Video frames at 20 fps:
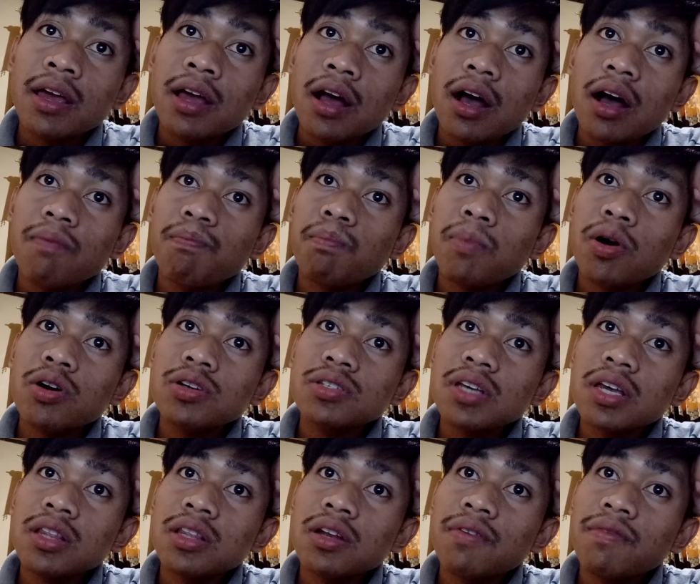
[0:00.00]
a
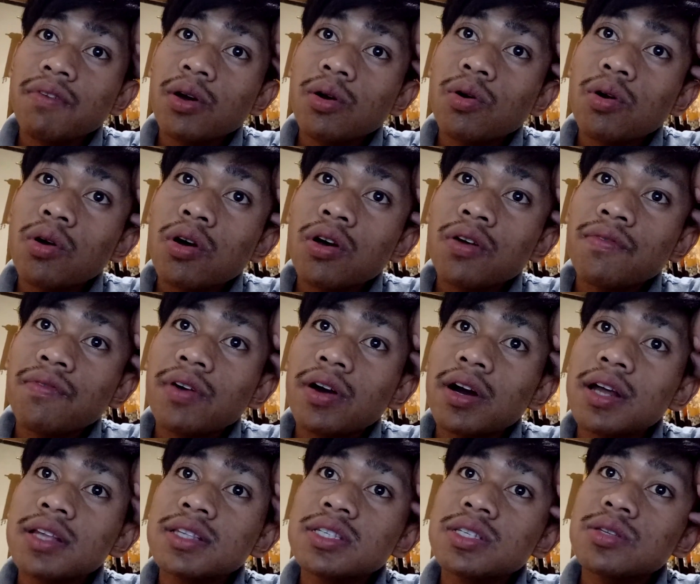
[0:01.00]
post-interview
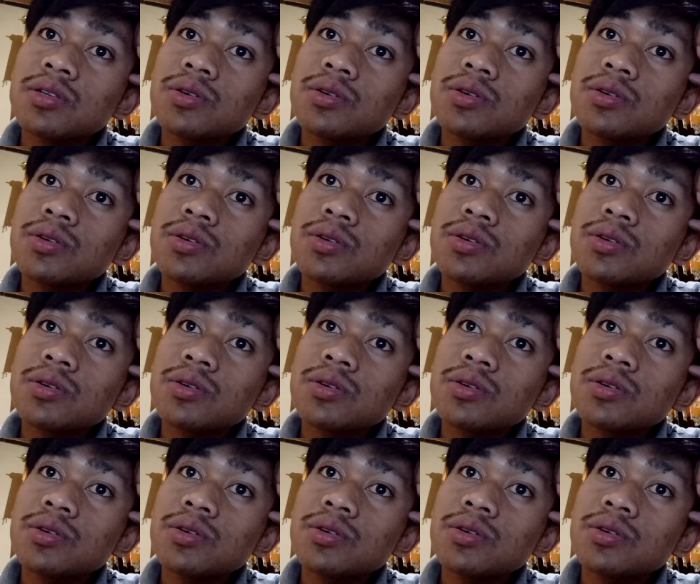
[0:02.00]
conference